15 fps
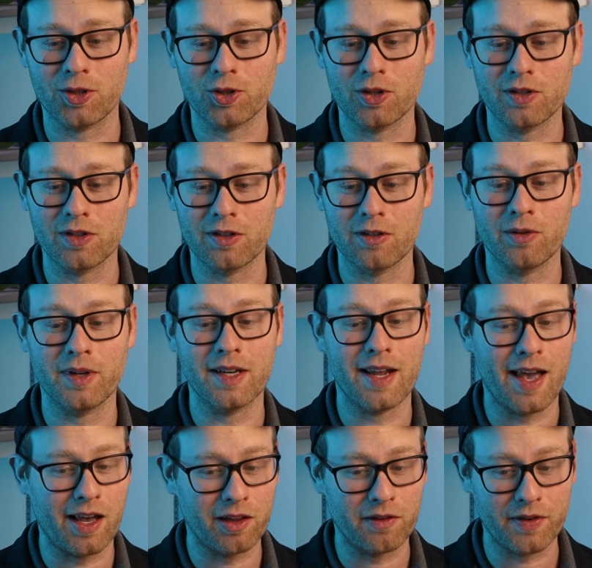it should do. It
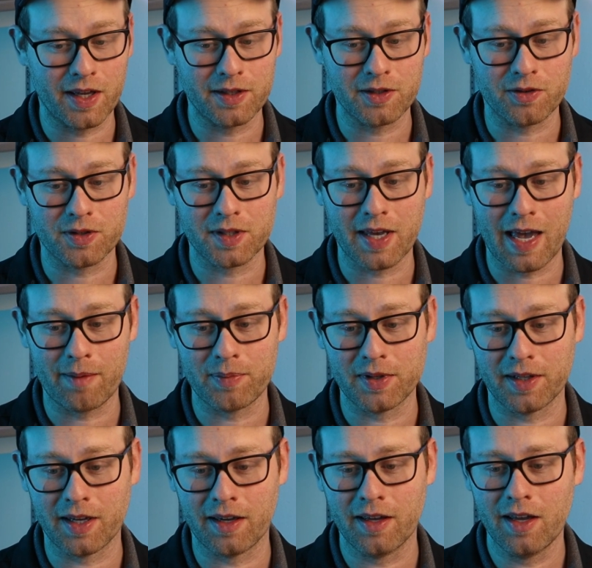elevates your
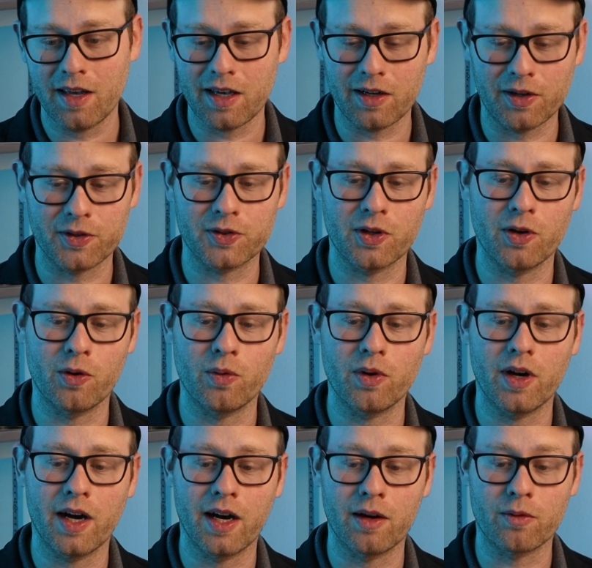scapula, it also
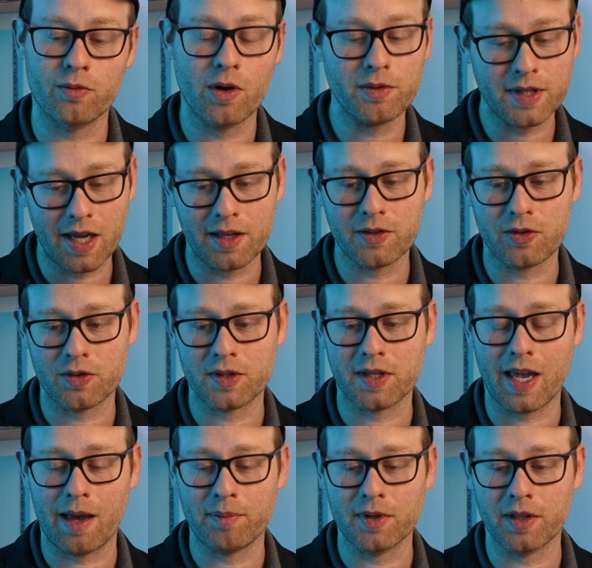uh, rotates your
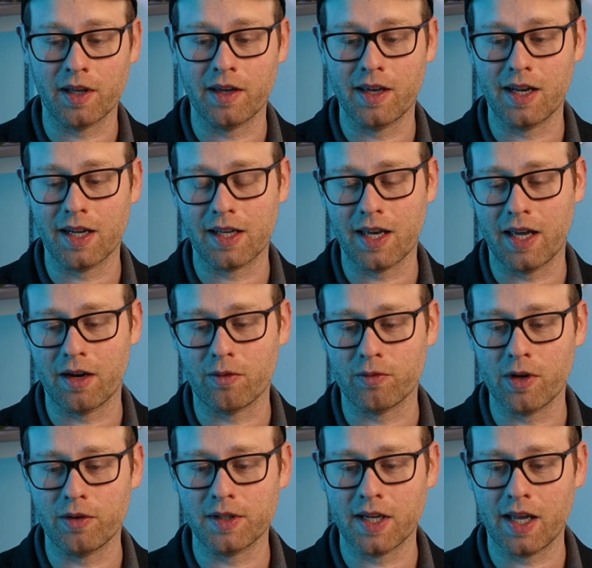scapula, and it kind of
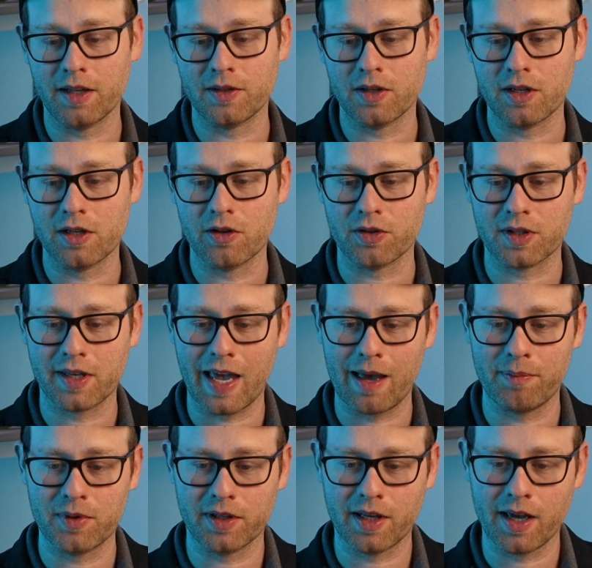rotates your
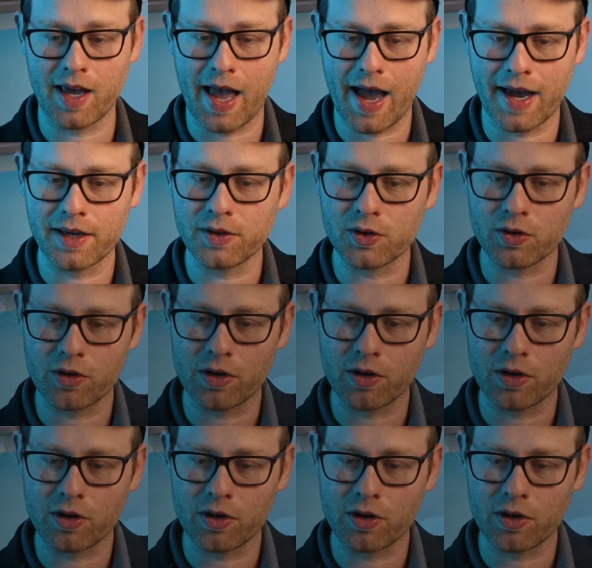scapula as